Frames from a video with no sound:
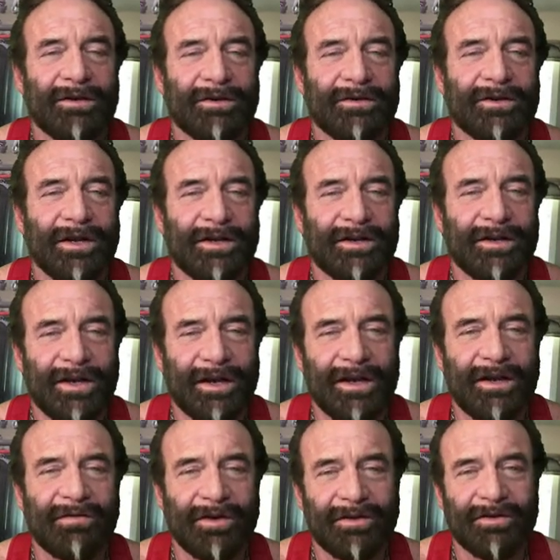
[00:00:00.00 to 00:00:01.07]
that can
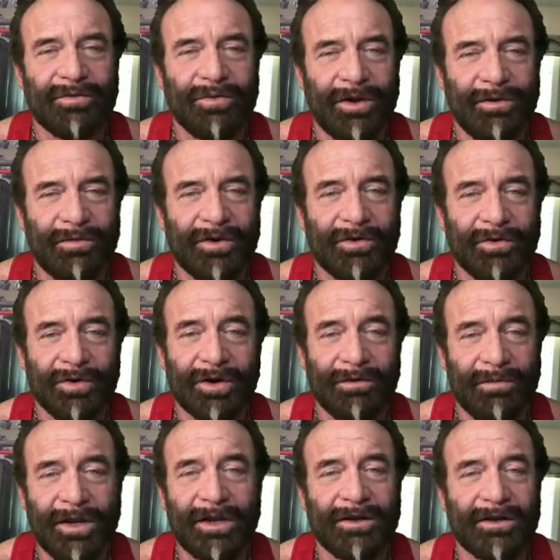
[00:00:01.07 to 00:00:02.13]
have other women or
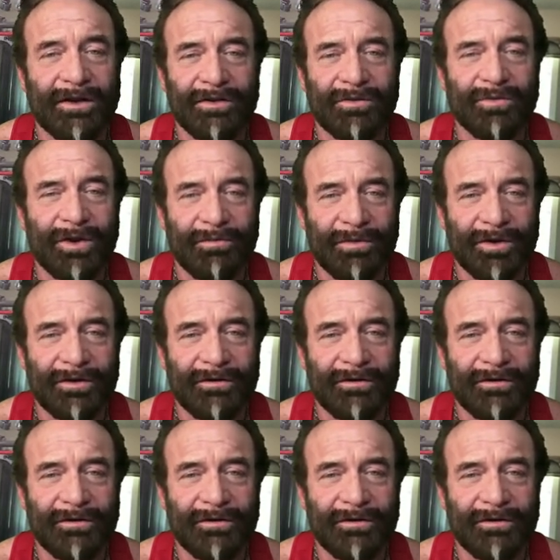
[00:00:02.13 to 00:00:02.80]
command other women